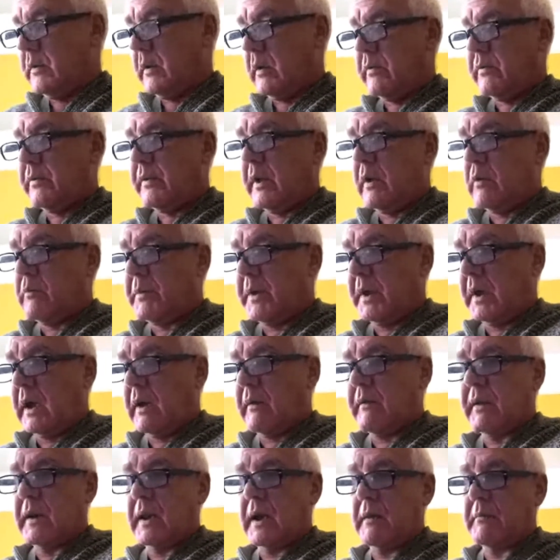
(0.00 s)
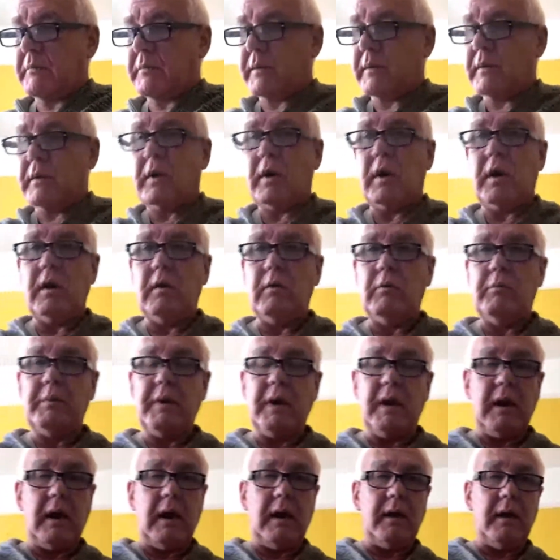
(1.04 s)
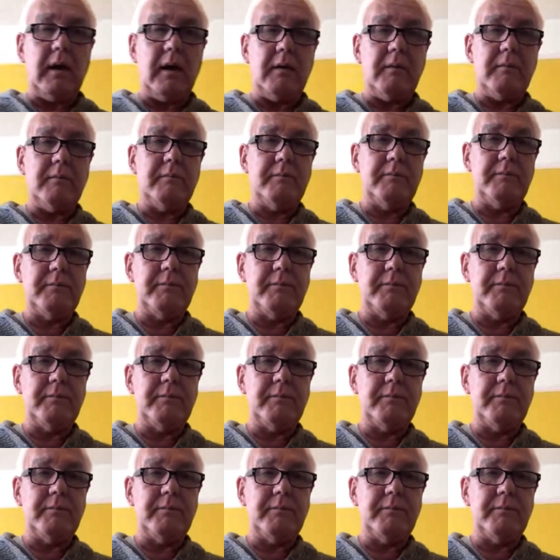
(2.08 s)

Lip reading: So they'll be going up a little bit later. A